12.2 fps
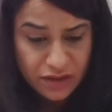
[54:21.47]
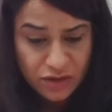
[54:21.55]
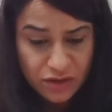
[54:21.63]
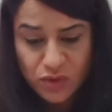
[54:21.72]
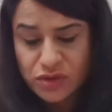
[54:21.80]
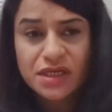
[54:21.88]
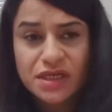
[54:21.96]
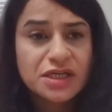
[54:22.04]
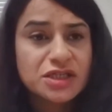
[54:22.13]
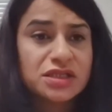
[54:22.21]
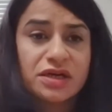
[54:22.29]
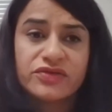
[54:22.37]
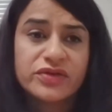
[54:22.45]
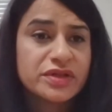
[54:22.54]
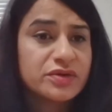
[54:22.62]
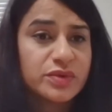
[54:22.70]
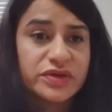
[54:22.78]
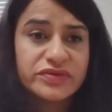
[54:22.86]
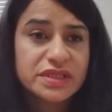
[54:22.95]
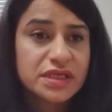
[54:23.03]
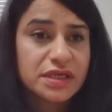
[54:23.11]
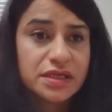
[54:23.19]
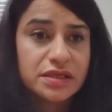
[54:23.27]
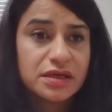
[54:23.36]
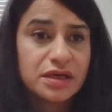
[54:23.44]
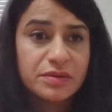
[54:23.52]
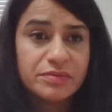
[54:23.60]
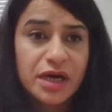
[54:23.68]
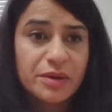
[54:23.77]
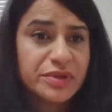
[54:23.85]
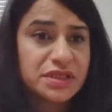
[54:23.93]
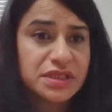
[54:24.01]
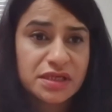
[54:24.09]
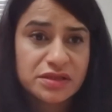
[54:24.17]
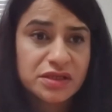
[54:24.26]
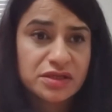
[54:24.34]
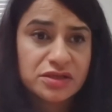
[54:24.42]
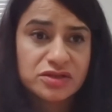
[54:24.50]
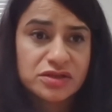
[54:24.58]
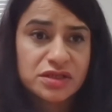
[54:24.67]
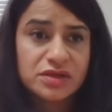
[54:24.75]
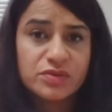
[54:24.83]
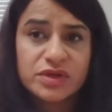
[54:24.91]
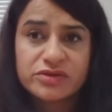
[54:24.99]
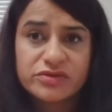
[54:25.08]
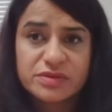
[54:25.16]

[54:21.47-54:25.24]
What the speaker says: I think the coordination effort that we've seen up and down the country,